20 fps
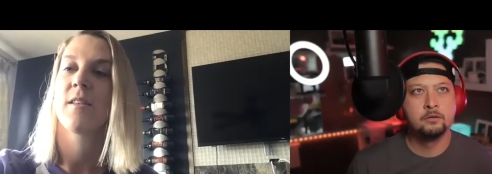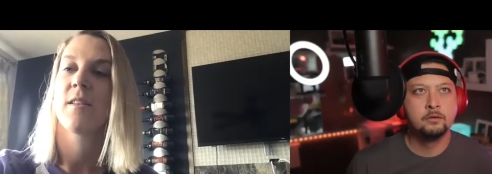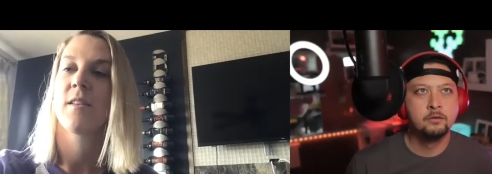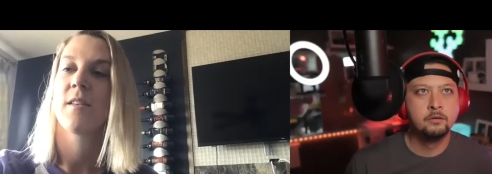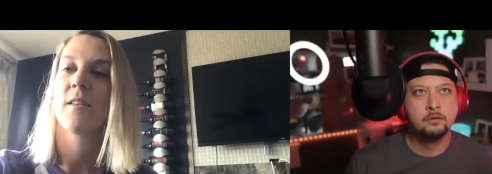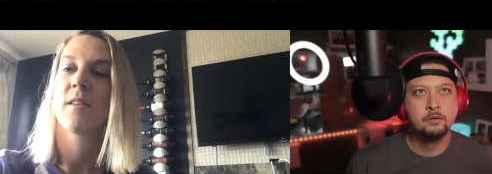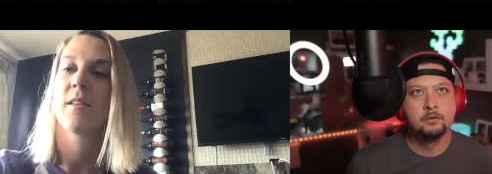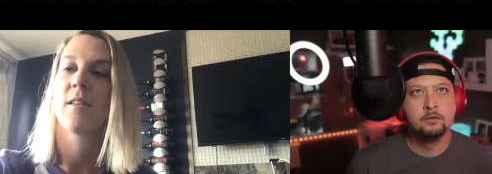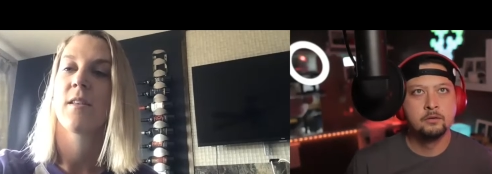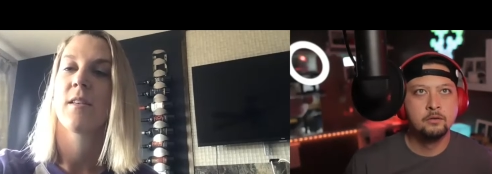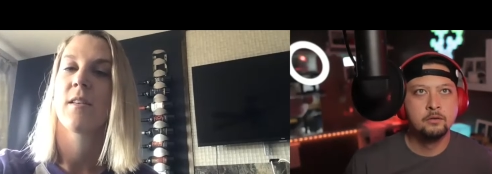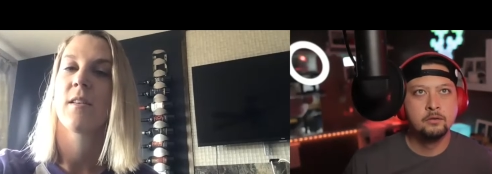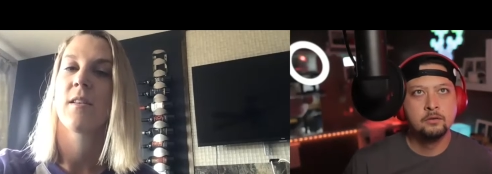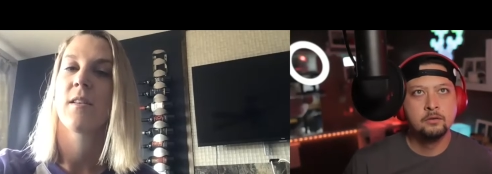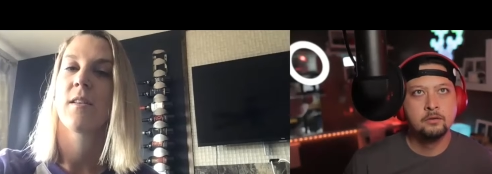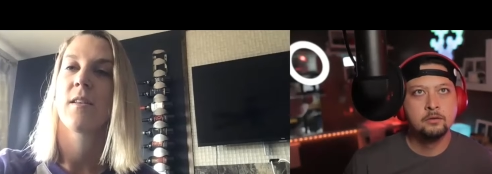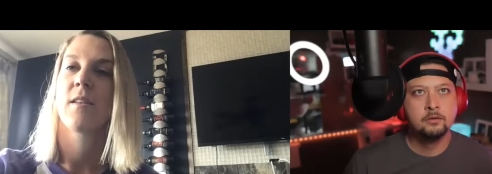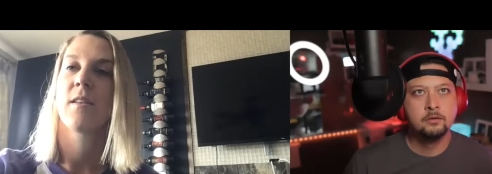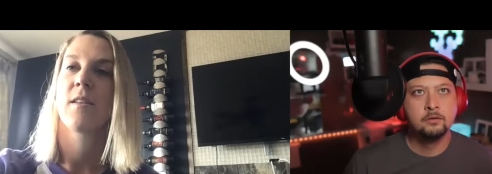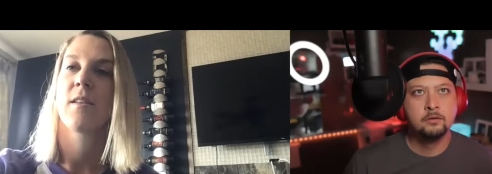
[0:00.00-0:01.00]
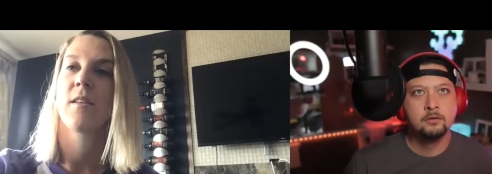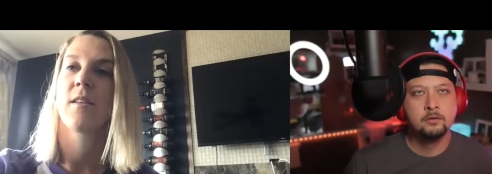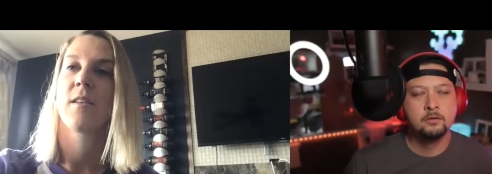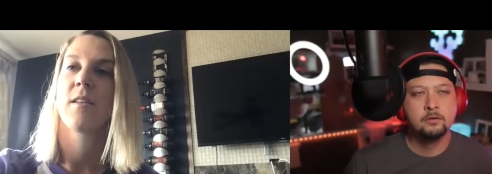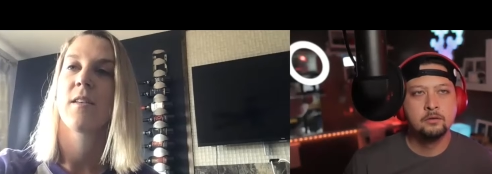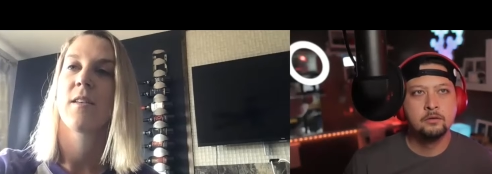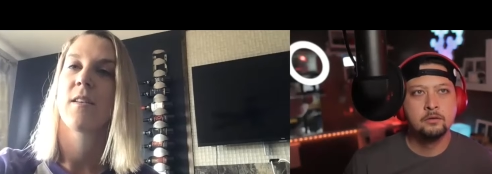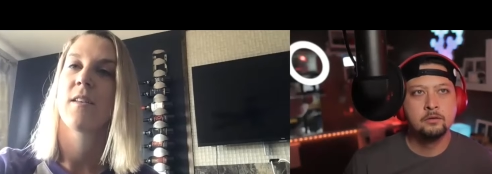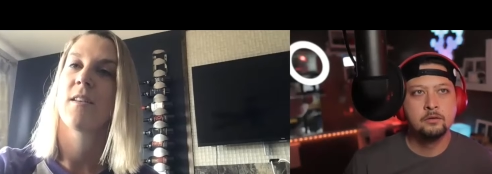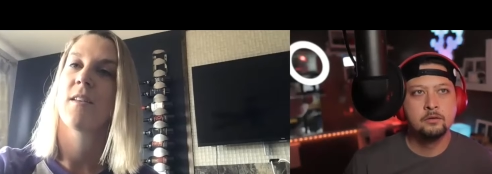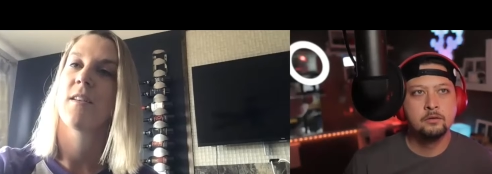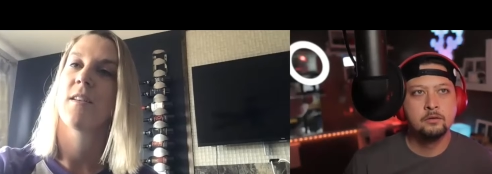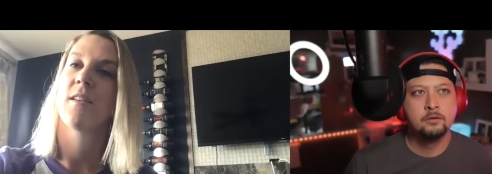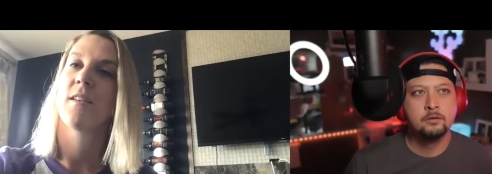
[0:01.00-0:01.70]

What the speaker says: Nothing is said.